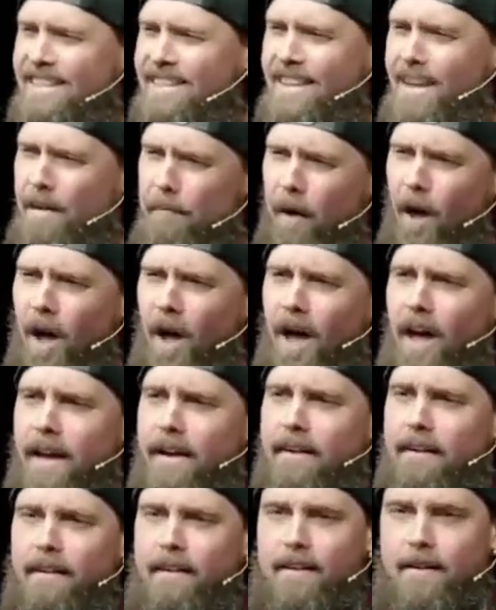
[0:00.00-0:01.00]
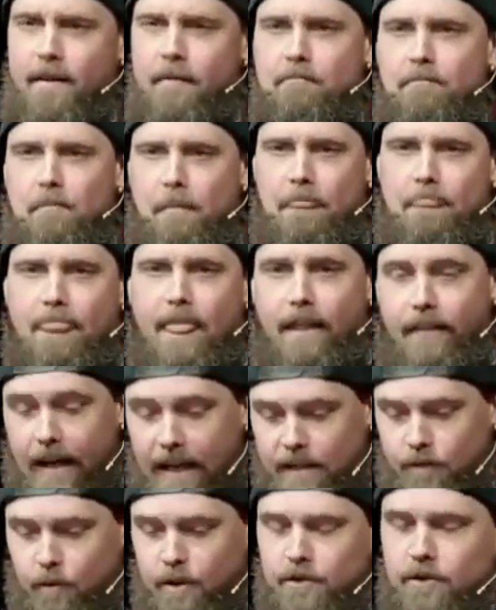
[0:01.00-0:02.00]
Come on. That's
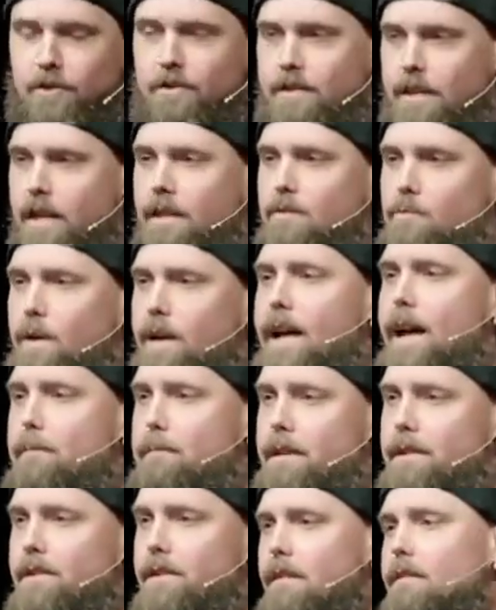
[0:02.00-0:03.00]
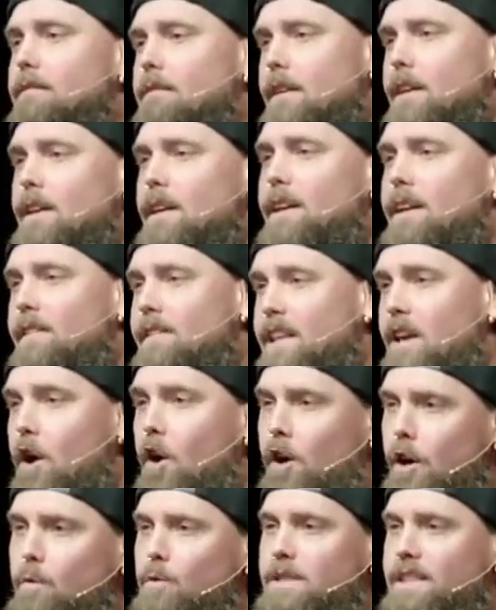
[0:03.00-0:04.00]
what happened. The
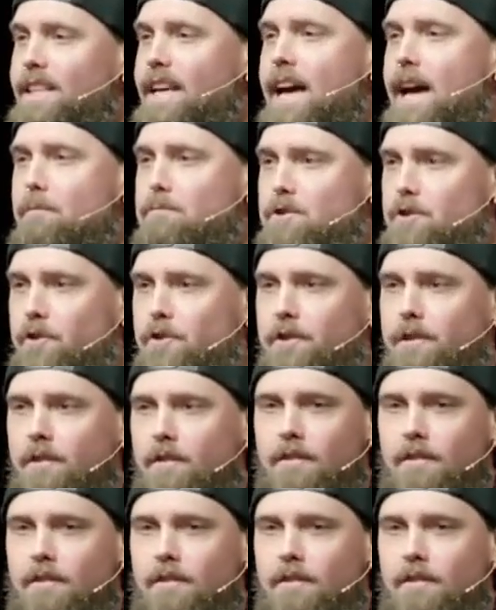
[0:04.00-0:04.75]
ark was captured.